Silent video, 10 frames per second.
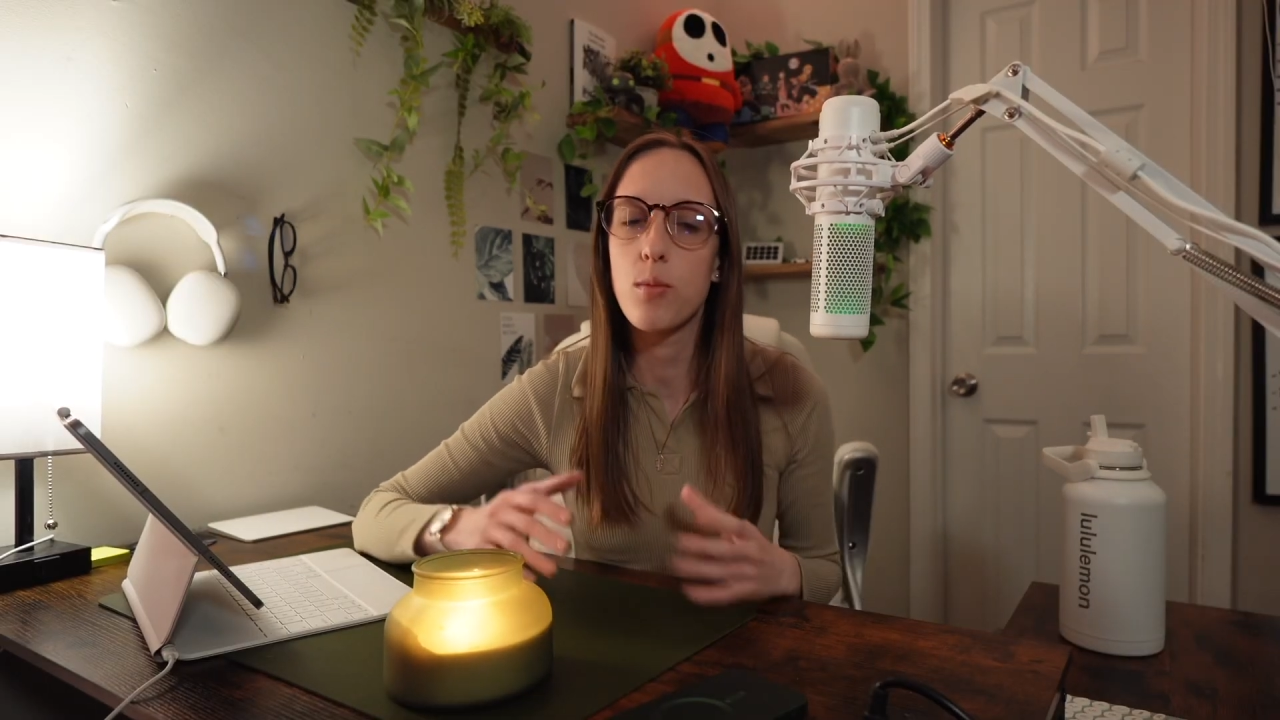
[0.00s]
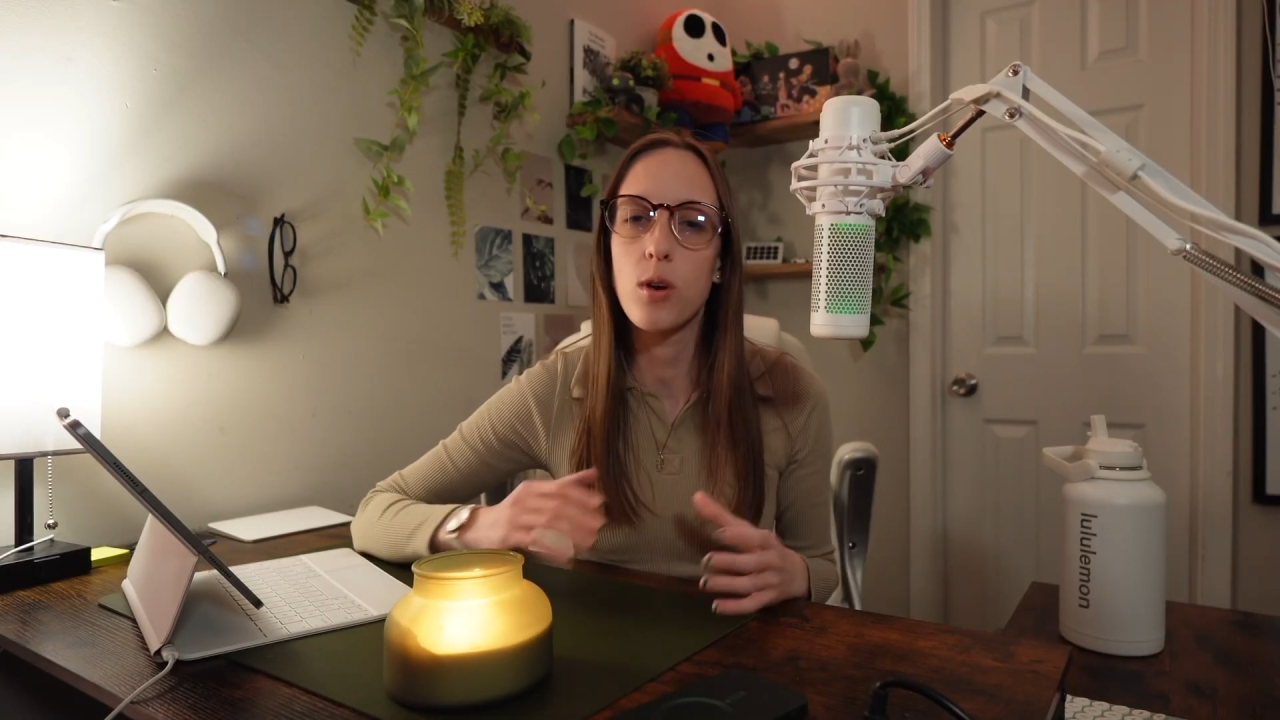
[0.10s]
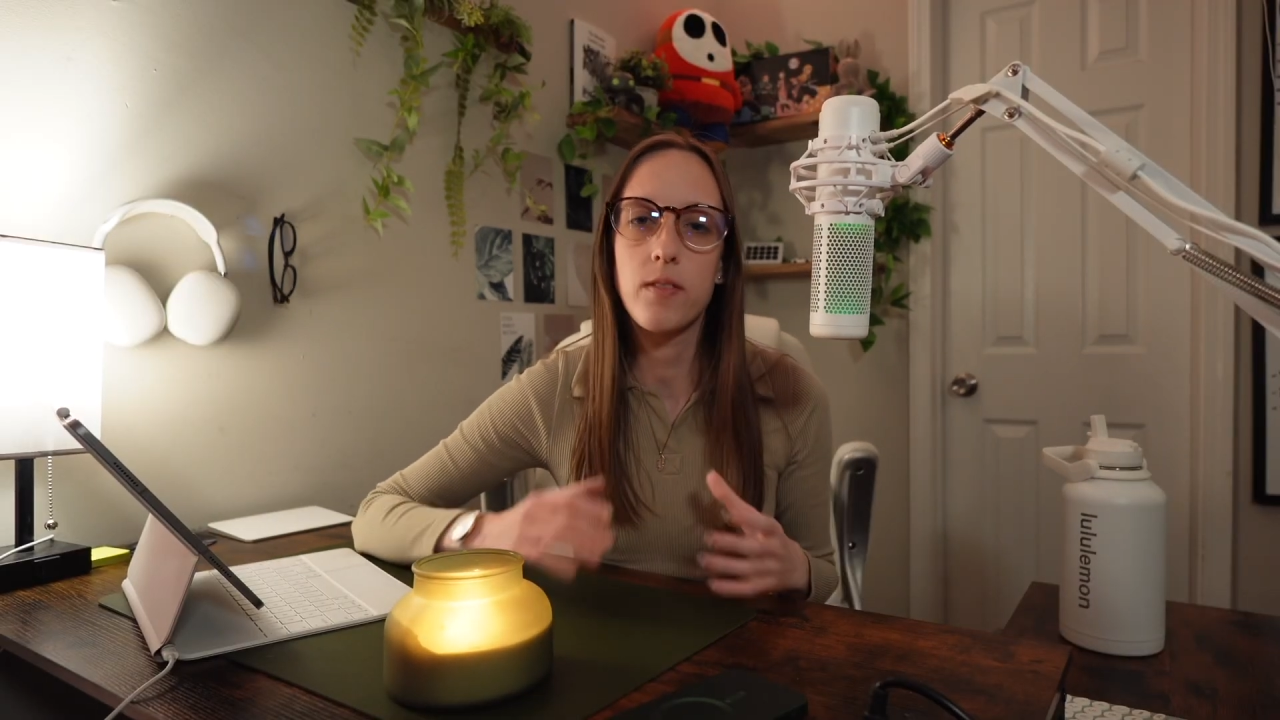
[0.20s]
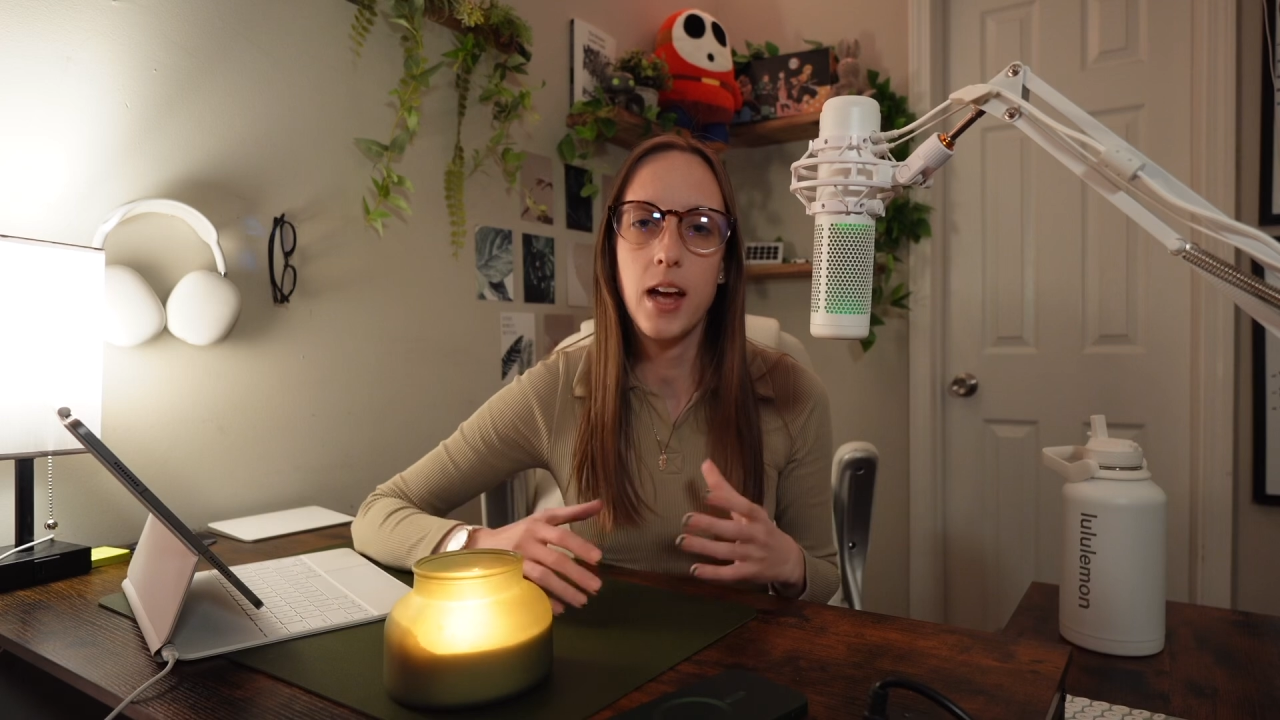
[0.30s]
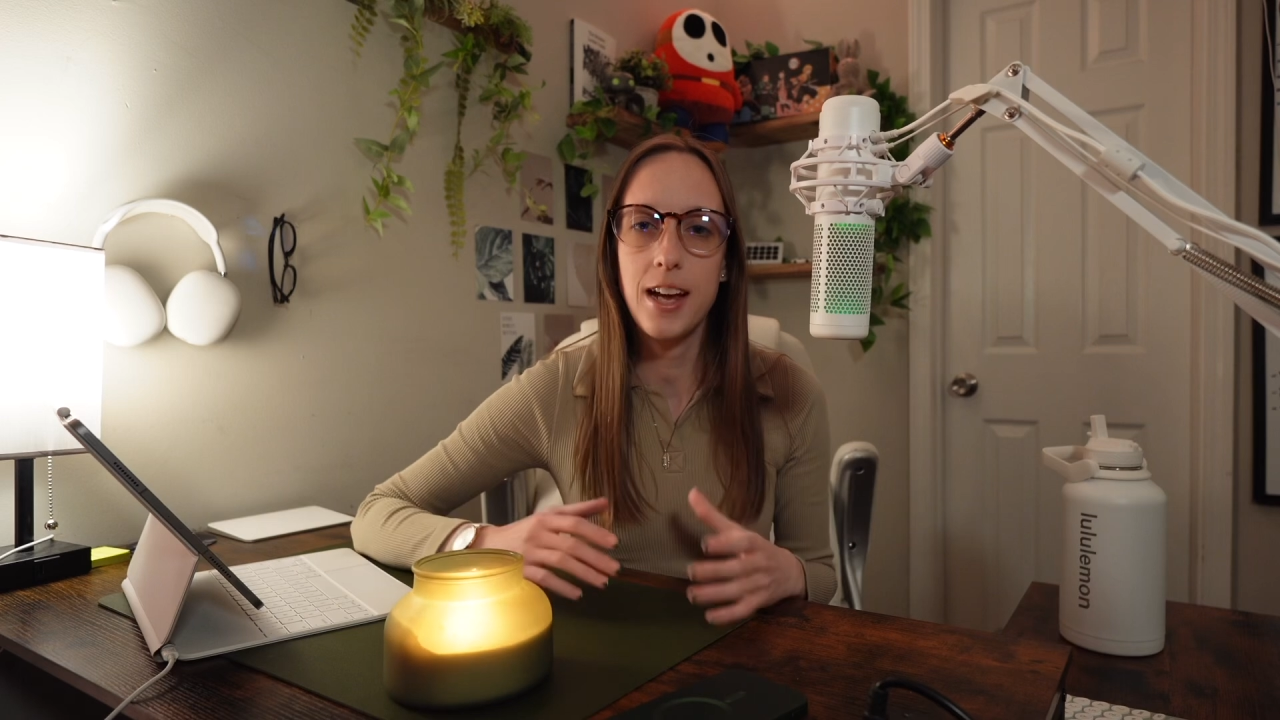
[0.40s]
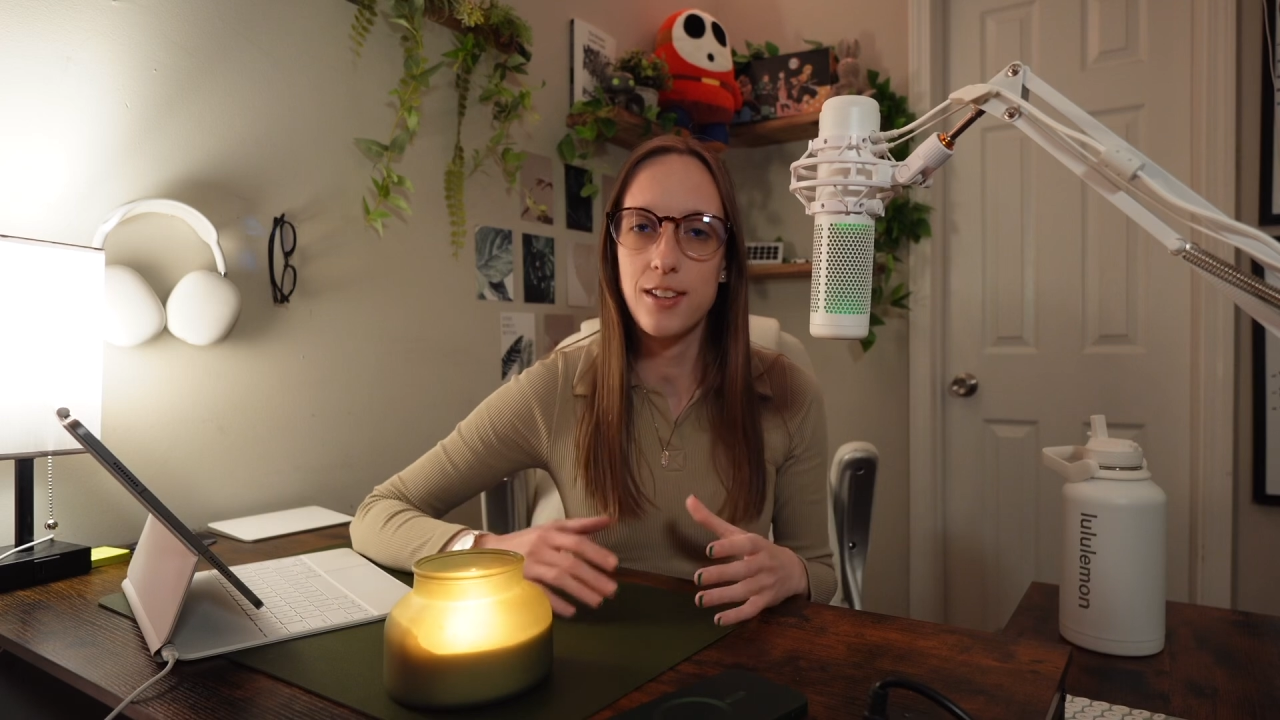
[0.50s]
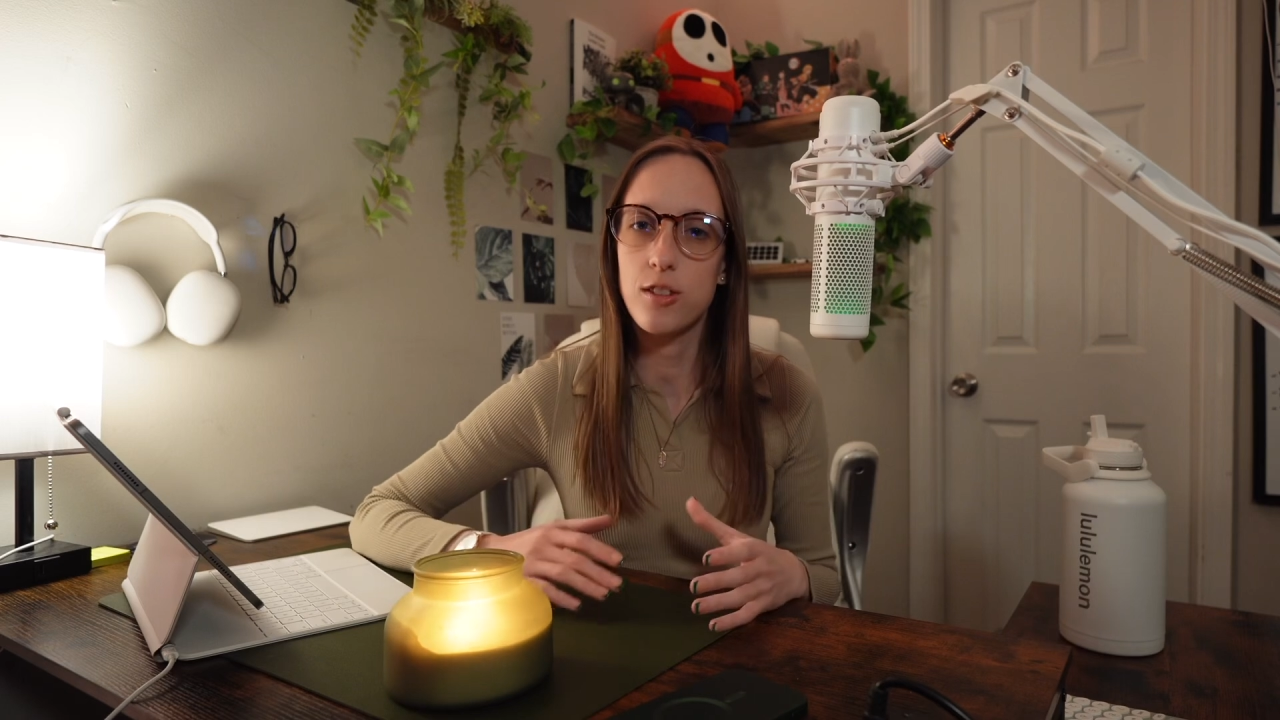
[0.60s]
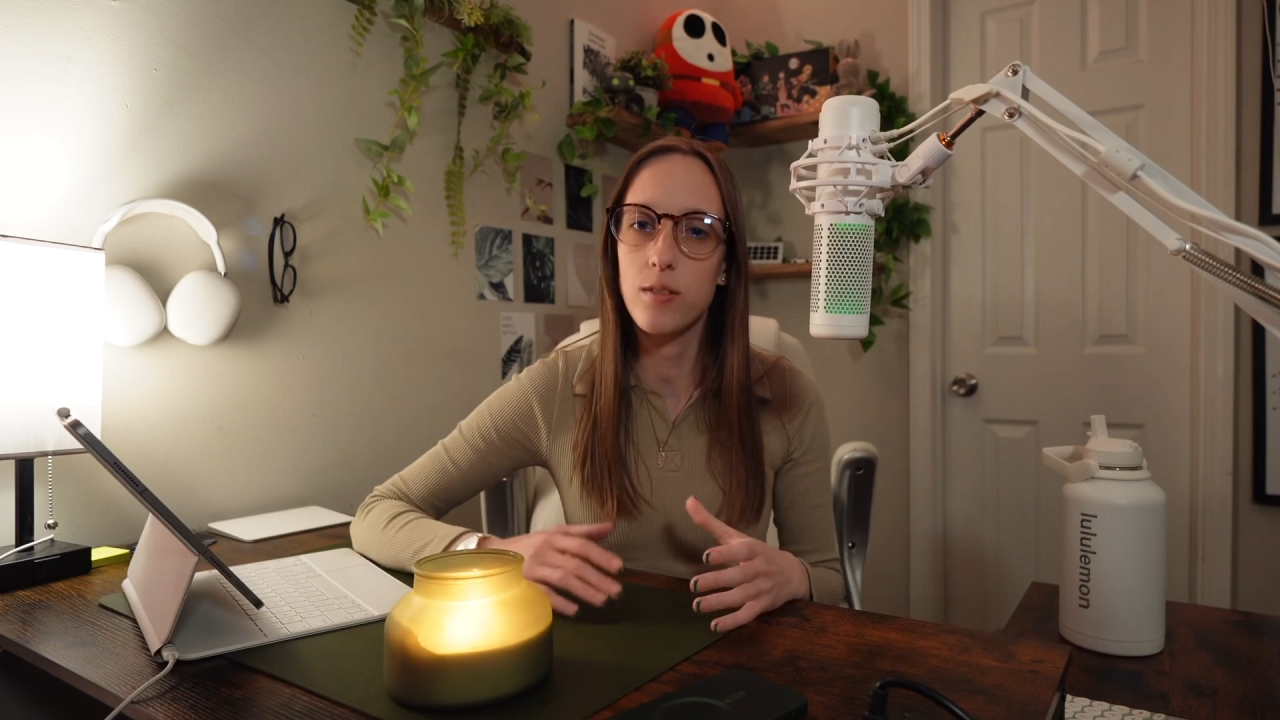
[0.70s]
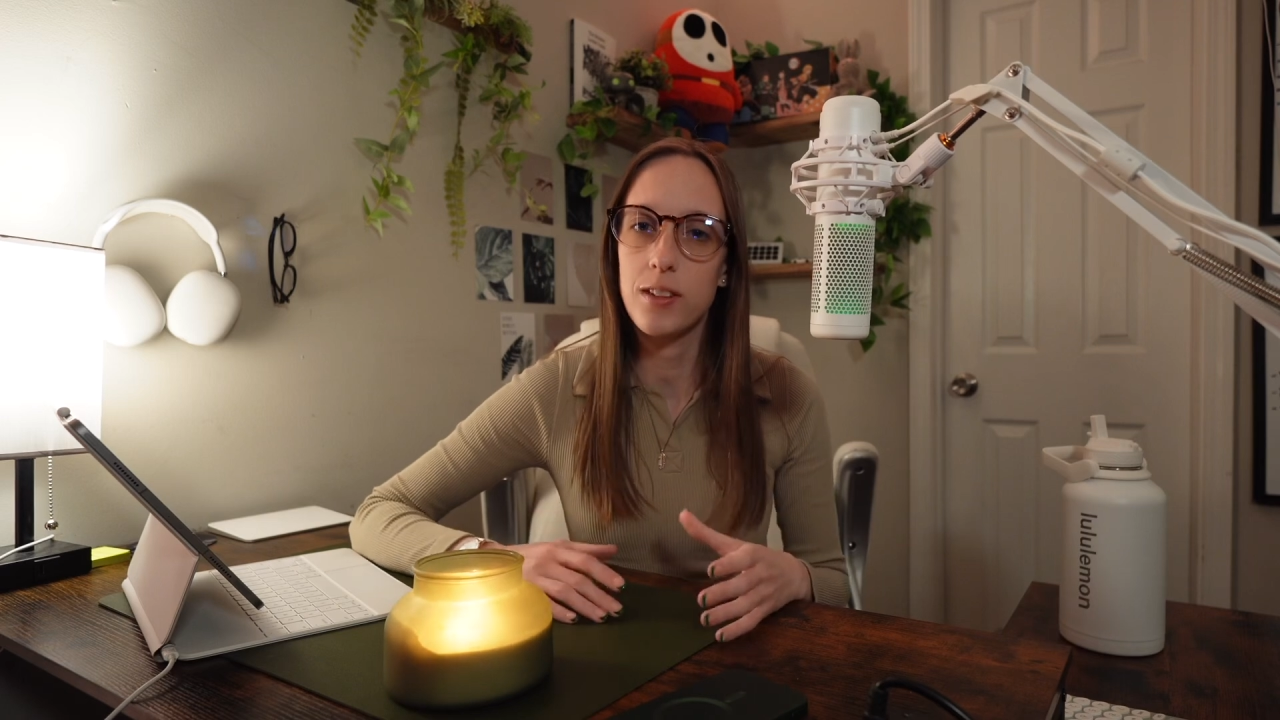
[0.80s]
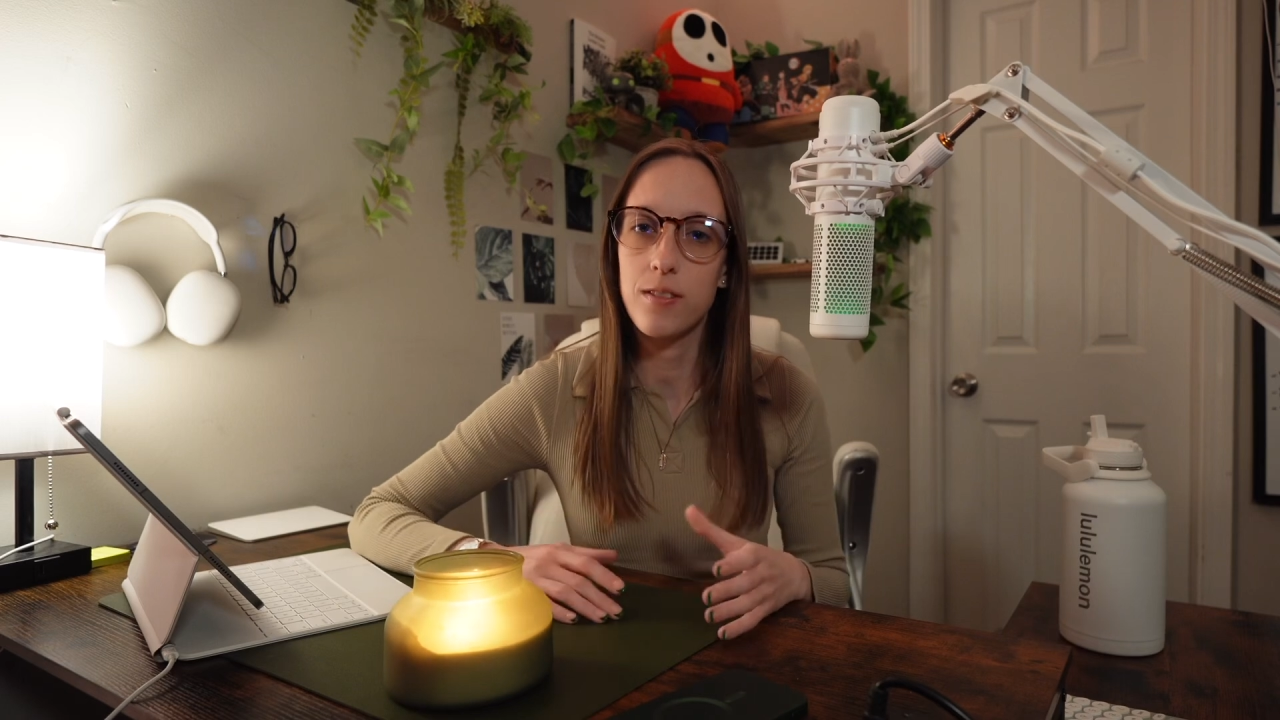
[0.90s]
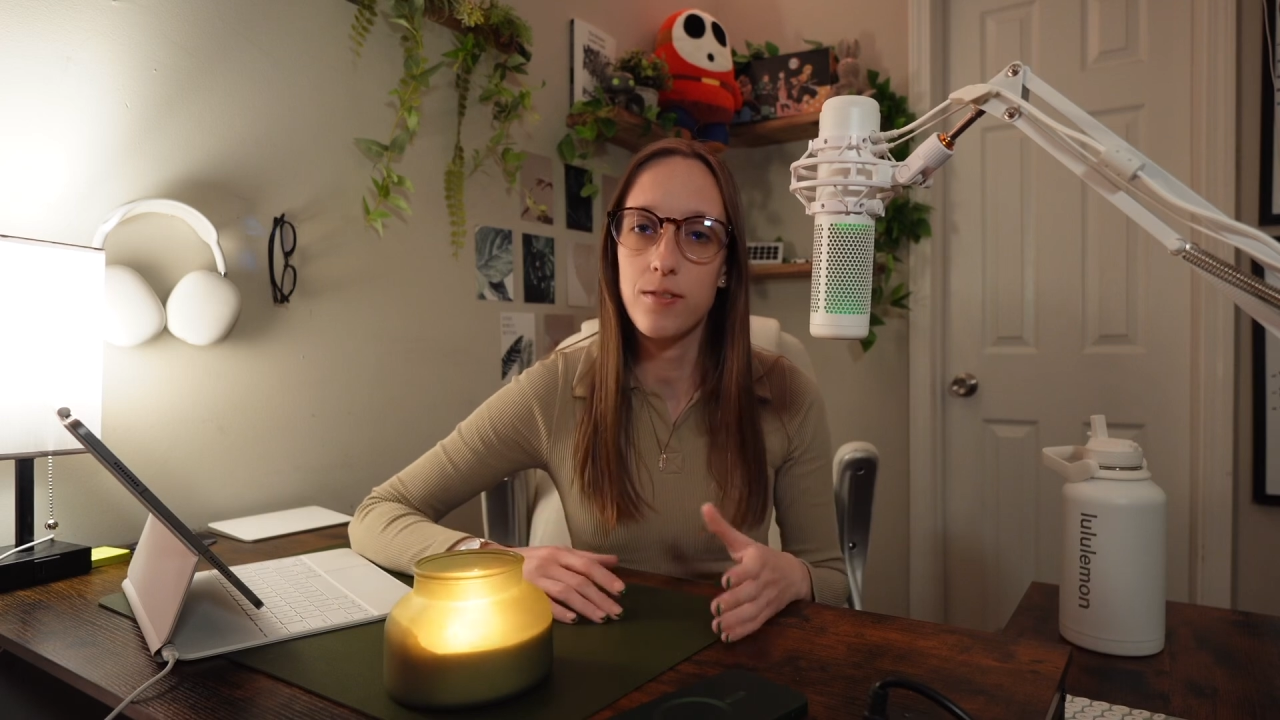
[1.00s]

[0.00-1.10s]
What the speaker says: more of that SUV